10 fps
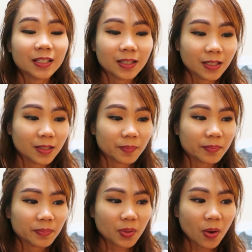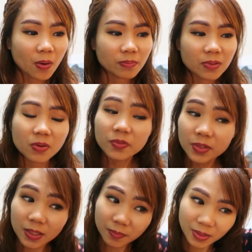um,
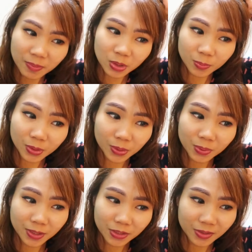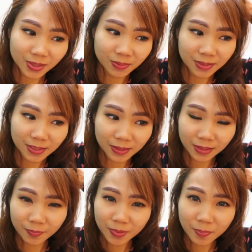hopefully, maybe tomorrow, I'll try to set it up.